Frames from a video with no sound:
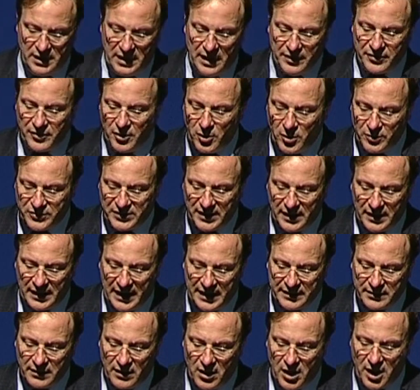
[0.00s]
at the Hotel
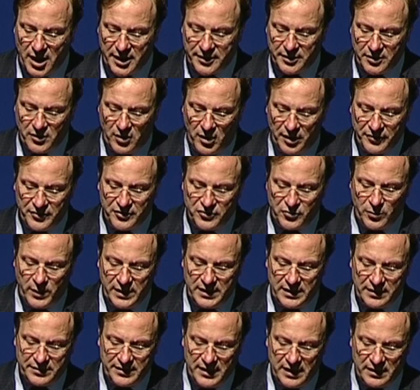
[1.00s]
Adlon on the
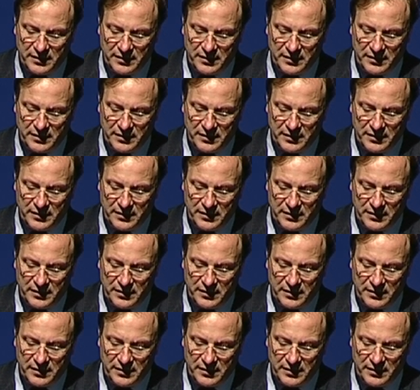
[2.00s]
20th